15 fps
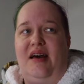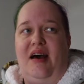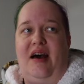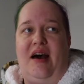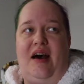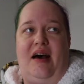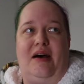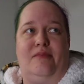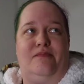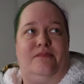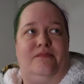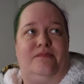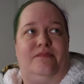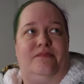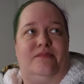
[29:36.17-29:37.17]

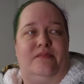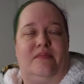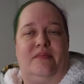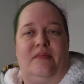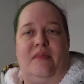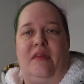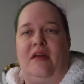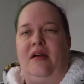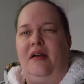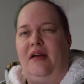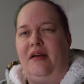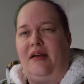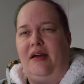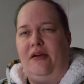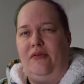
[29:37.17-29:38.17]

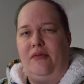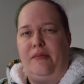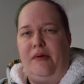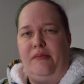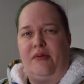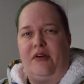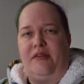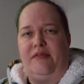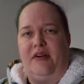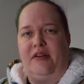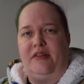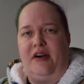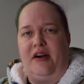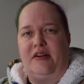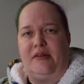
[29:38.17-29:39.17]
can't remember if I
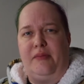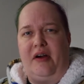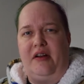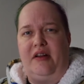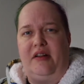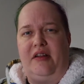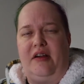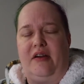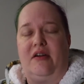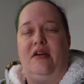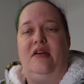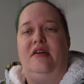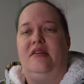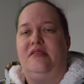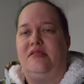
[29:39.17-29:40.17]
talked about it here,
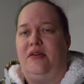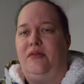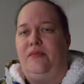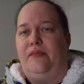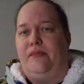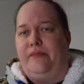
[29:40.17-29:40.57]
so